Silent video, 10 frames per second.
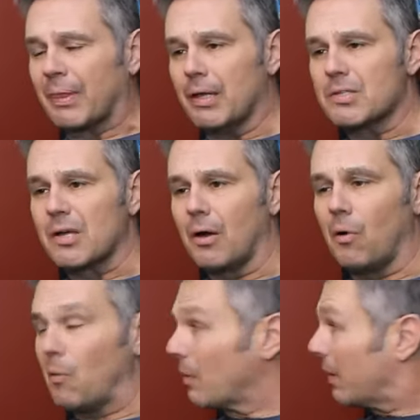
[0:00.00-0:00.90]
And
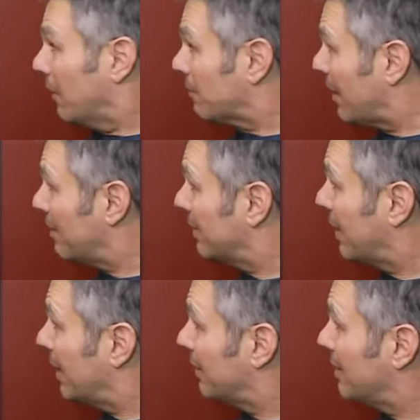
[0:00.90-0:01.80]
so if I've
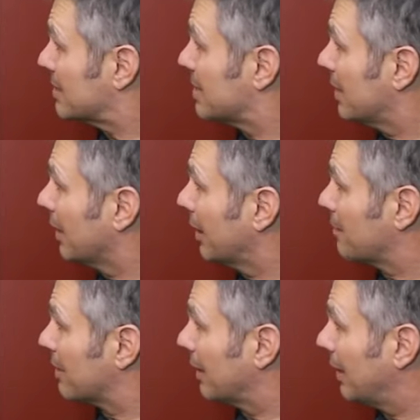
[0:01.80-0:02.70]
got this thing
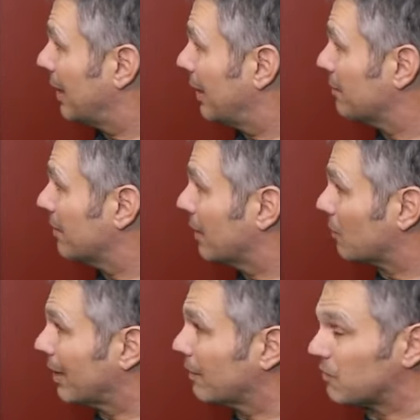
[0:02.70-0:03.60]
coming alive at
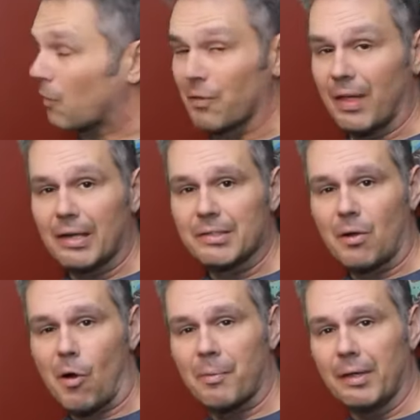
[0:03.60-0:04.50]
around 4,000
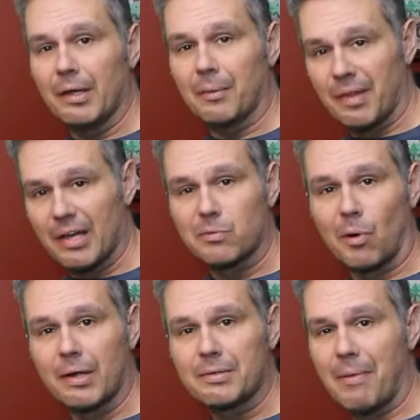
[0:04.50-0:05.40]
RPM, and that's
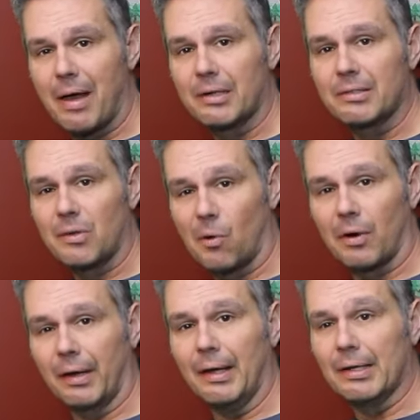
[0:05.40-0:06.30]
where its max
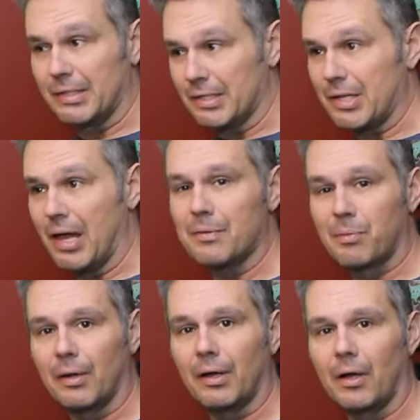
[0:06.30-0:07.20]
torque is, and it stays
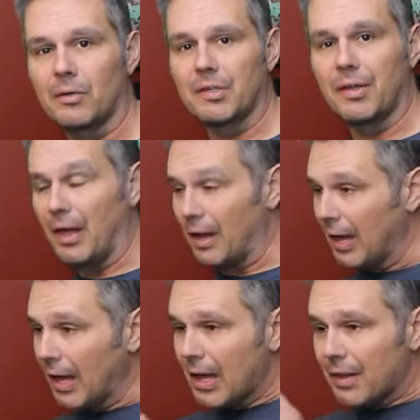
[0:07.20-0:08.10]
pretty close to that,
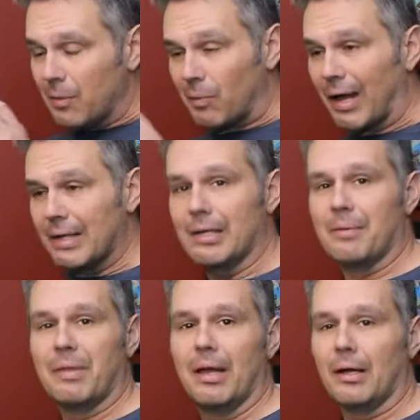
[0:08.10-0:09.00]
then when I
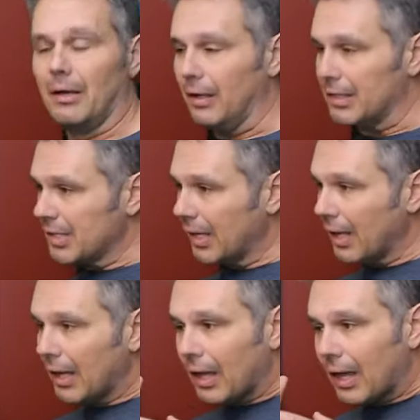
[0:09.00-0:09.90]
dump that clutch,
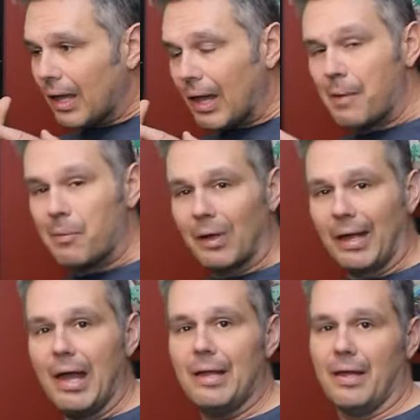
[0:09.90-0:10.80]
I'm going to
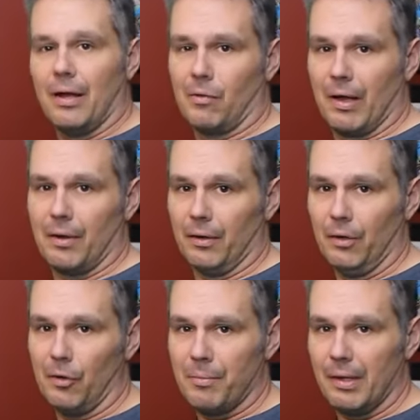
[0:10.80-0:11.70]
gain that ground a
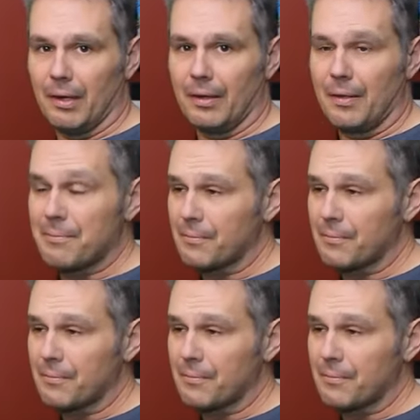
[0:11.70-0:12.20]
little bit